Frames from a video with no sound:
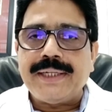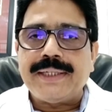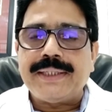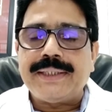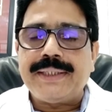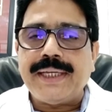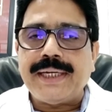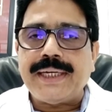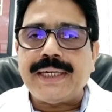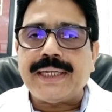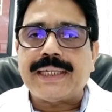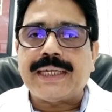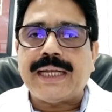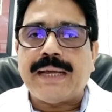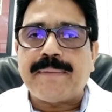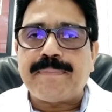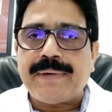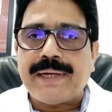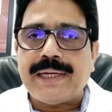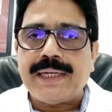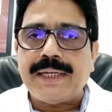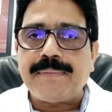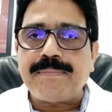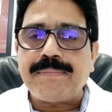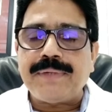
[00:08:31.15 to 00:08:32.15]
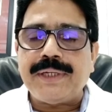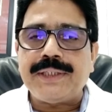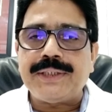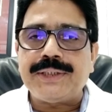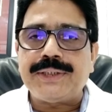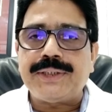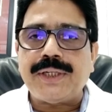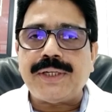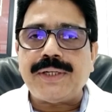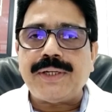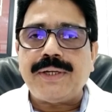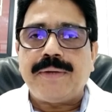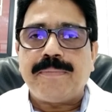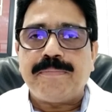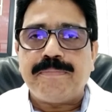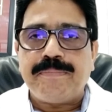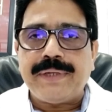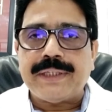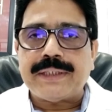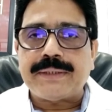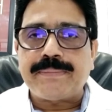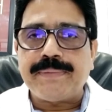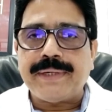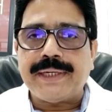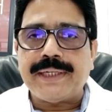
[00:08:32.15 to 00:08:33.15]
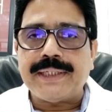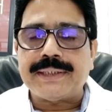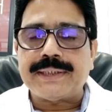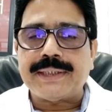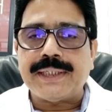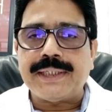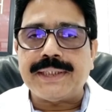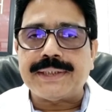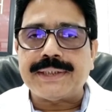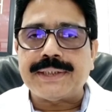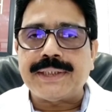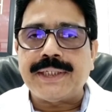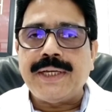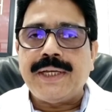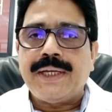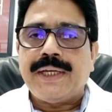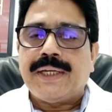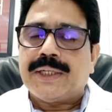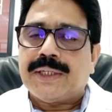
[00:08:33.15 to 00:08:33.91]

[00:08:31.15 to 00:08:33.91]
then Gnapalium is the best medicines.